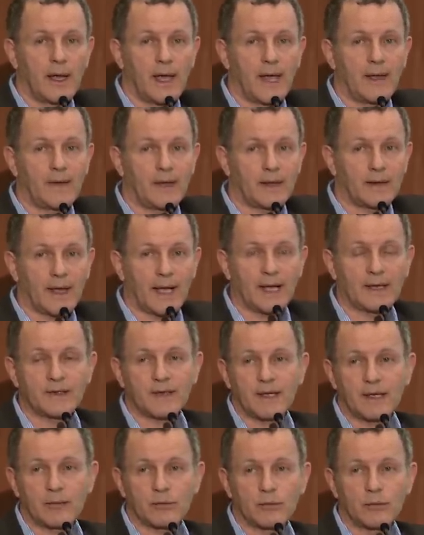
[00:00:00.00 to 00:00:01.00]
and then has
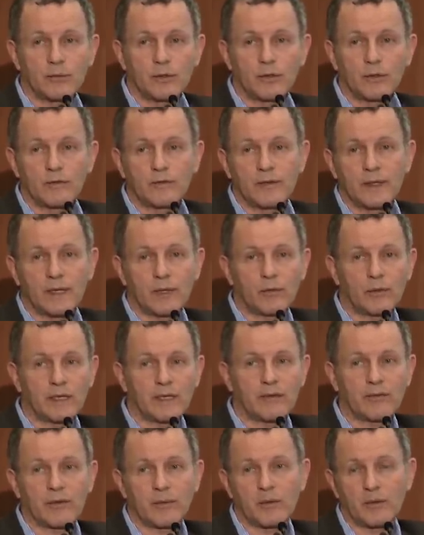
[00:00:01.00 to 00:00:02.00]
that removed, and we
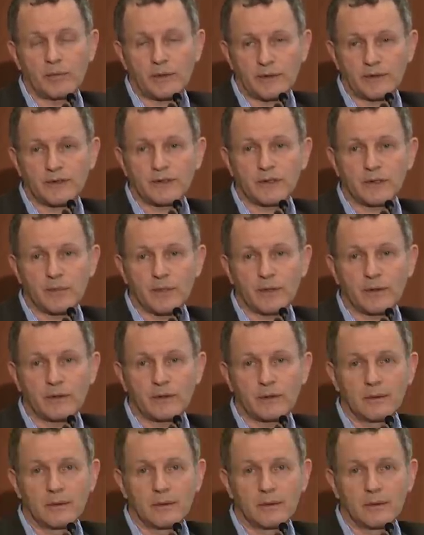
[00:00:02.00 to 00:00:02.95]
give them a placebo.